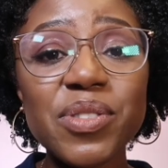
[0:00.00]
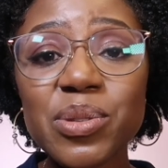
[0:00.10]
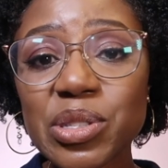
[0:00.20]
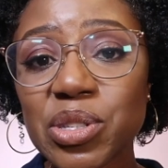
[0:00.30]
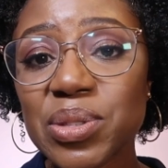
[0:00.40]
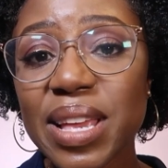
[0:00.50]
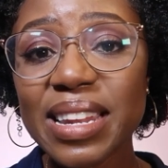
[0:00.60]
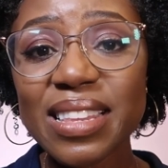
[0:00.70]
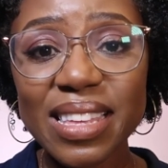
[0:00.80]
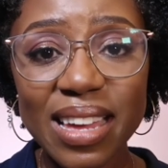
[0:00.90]
If you were to use
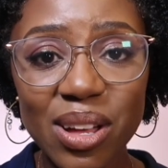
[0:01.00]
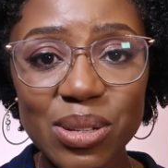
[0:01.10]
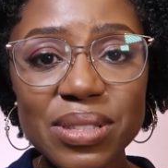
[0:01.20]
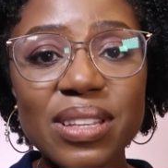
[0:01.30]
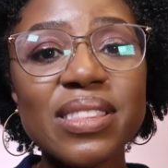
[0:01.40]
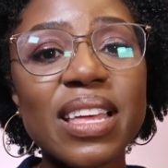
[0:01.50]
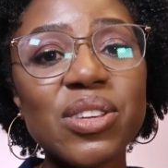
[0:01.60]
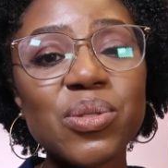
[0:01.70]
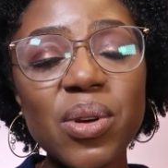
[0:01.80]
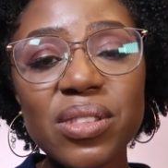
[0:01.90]
anything else,
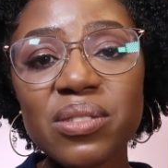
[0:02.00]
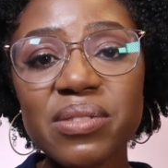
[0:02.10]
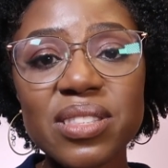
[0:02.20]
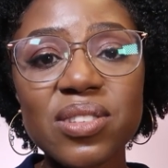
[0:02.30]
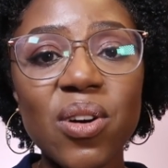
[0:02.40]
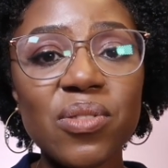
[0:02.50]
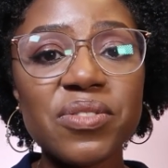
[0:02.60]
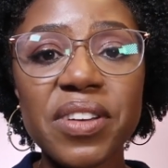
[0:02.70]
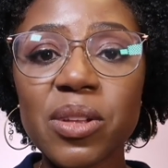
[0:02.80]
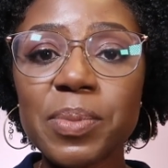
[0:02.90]
then you run the risk of
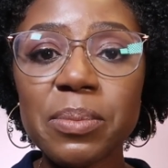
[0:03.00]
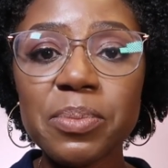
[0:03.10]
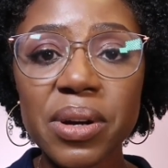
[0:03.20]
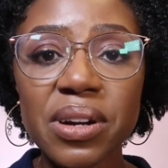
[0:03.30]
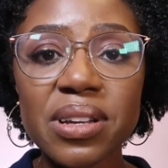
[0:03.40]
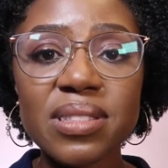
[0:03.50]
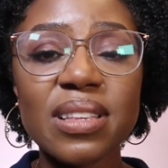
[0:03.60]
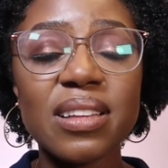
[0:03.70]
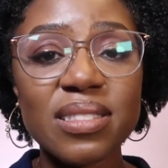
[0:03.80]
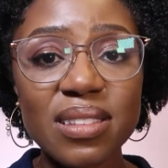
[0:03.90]
developing
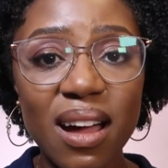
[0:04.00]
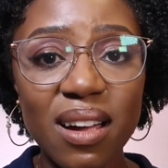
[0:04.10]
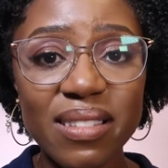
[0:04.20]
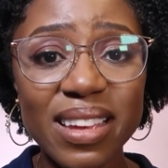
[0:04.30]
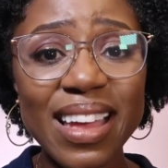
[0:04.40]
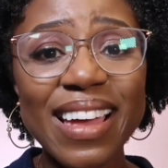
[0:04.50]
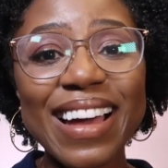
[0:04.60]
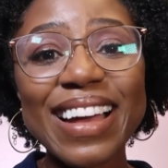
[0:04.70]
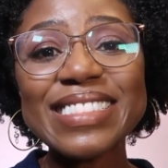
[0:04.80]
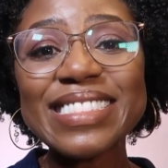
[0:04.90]
burns and scarring,
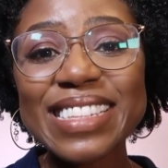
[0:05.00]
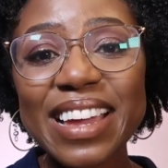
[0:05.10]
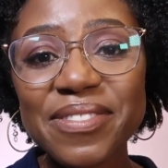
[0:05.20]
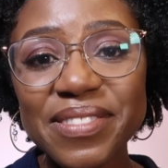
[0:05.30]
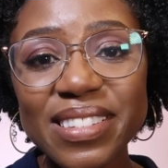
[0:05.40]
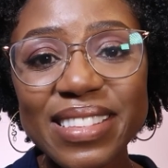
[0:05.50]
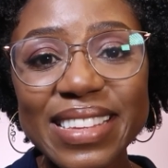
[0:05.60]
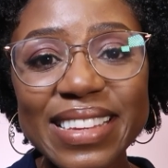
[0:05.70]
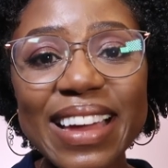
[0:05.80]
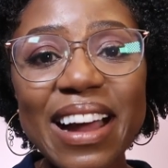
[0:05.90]
and
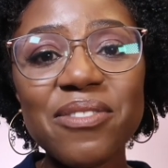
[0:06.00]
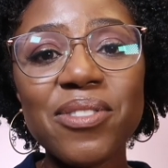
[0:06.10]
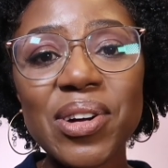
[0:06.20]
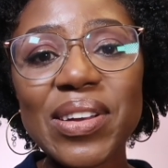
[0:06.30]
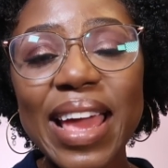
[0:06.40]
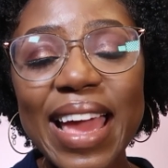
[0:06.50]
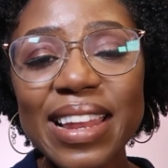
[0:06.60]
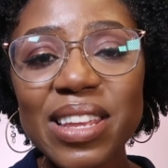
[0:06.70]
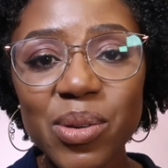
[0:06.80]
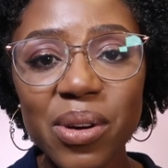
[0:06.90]
definitely avoid
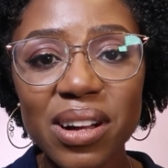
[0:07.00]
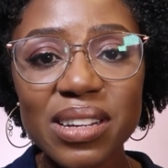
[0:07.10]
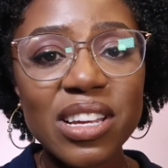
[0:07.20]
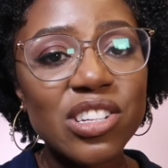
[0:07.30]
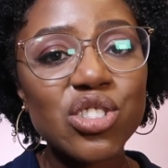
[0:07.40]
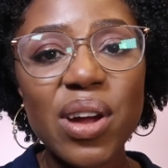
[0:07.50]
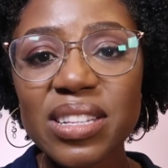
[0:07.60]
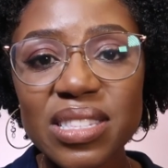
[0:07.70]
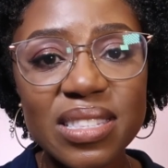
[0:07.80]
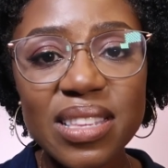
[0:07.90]
anyone
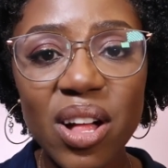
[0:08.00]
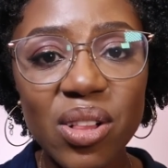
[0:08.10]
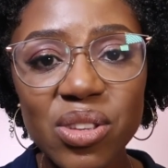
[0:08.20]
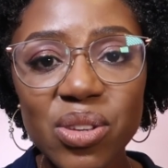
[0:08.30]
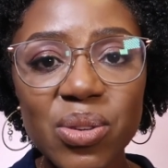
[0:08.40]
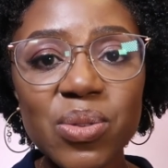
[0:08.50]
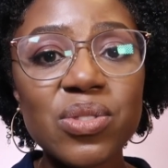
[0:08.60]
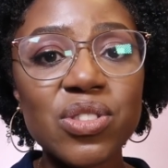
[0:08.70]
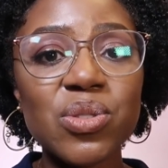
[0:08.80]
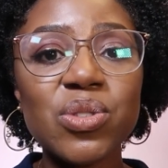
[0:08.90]
trying to sell you
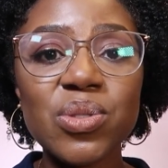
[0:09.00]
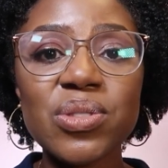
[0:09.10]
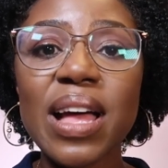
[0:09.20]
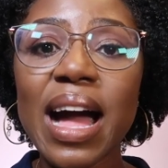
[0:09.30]
to use